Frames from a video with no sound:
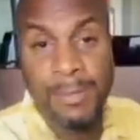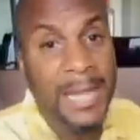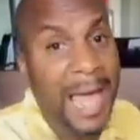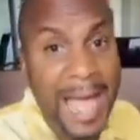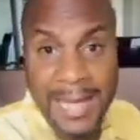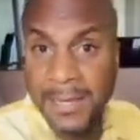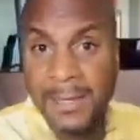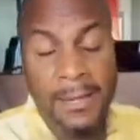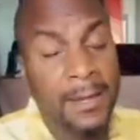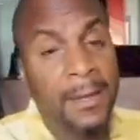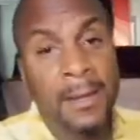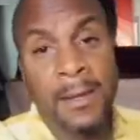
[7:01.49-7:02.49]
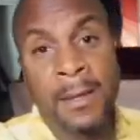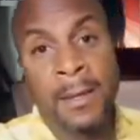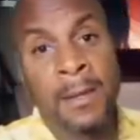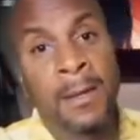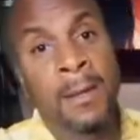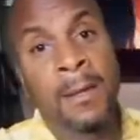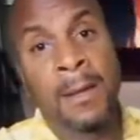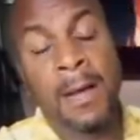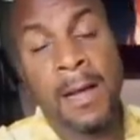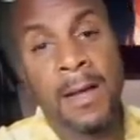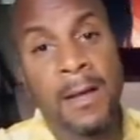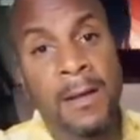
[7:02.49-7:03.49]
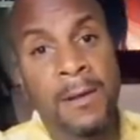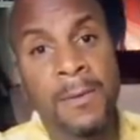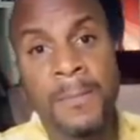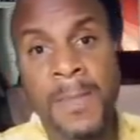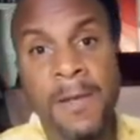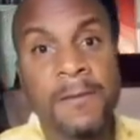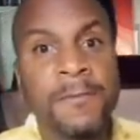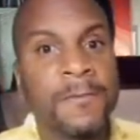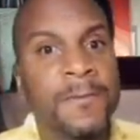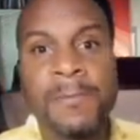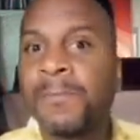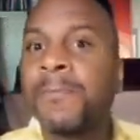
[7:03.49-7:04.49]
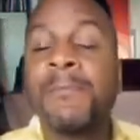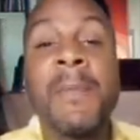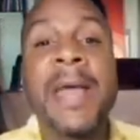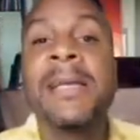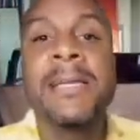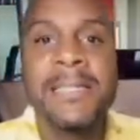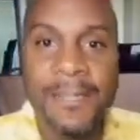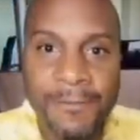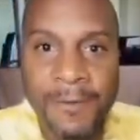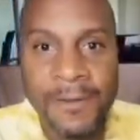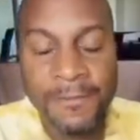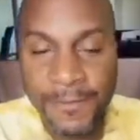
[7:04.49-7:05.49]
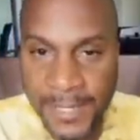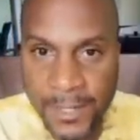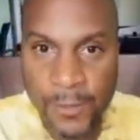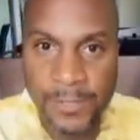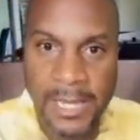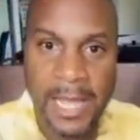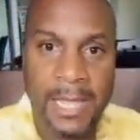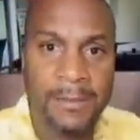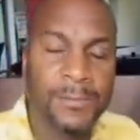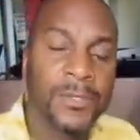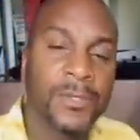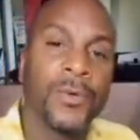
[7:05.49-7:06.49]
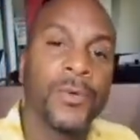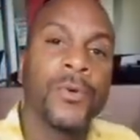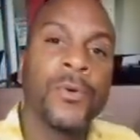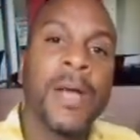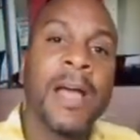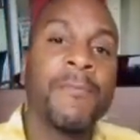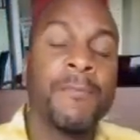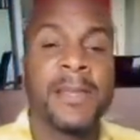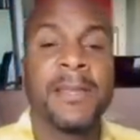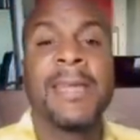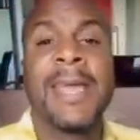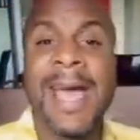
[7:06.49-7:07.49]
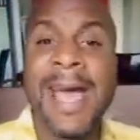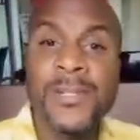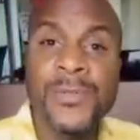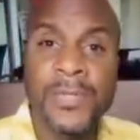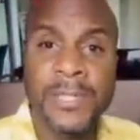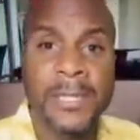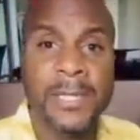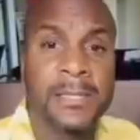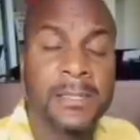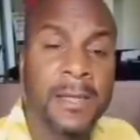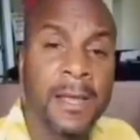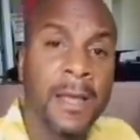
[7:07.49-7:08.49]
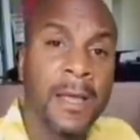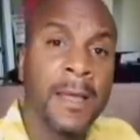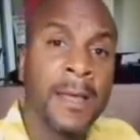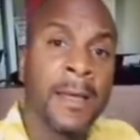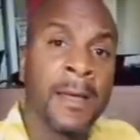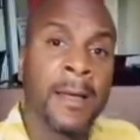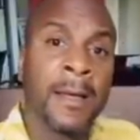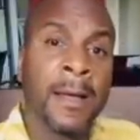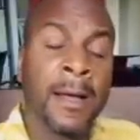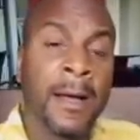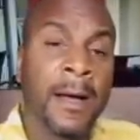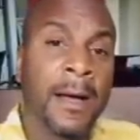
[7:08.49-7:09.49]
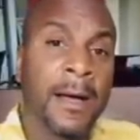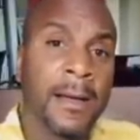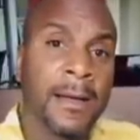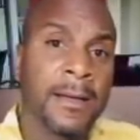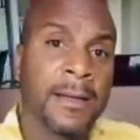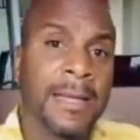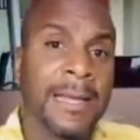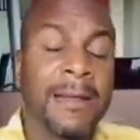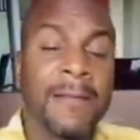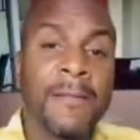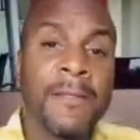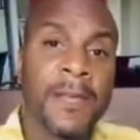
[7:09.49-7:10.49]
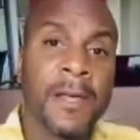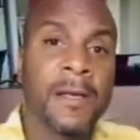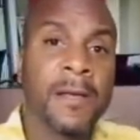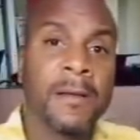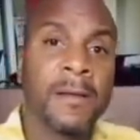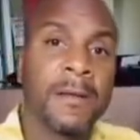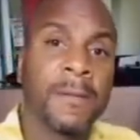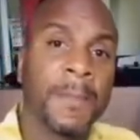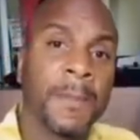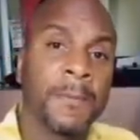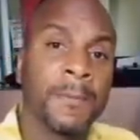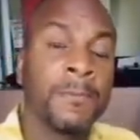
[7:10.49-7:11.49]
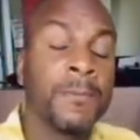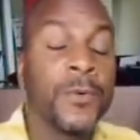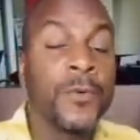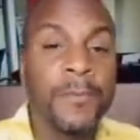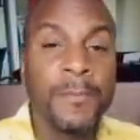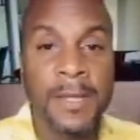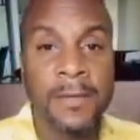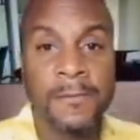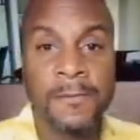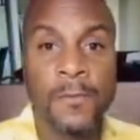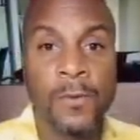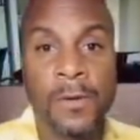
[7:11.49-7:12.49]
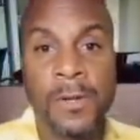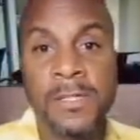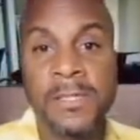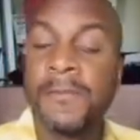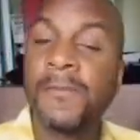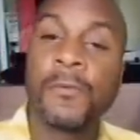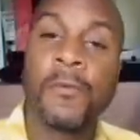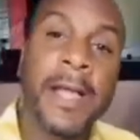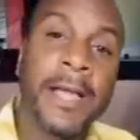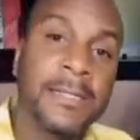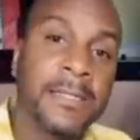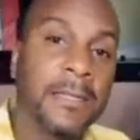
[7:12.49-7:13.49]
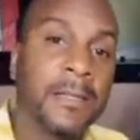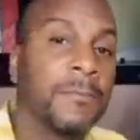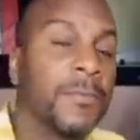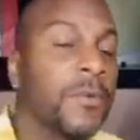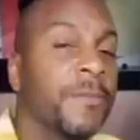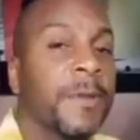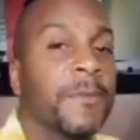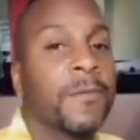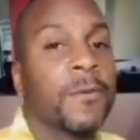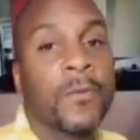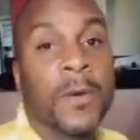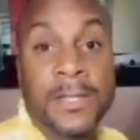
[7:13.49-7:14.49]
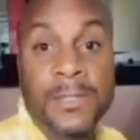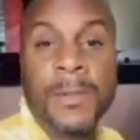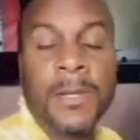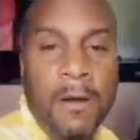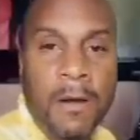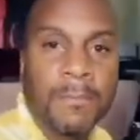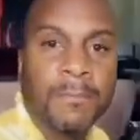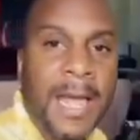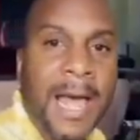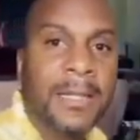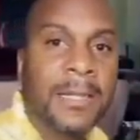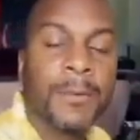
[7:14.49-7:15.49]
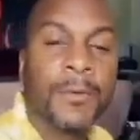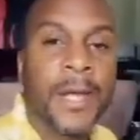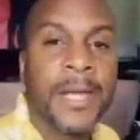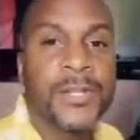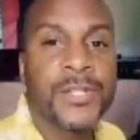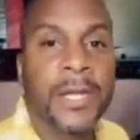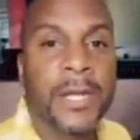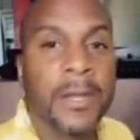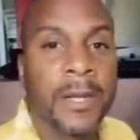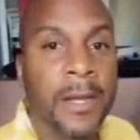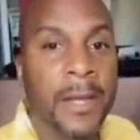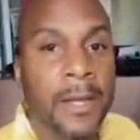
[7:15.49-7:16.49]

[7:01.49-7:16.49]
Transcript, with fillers: black, uh, of many different phenotypes who have been casualties uh, in the movement for civil rights, in the movement for what has been called black liberation.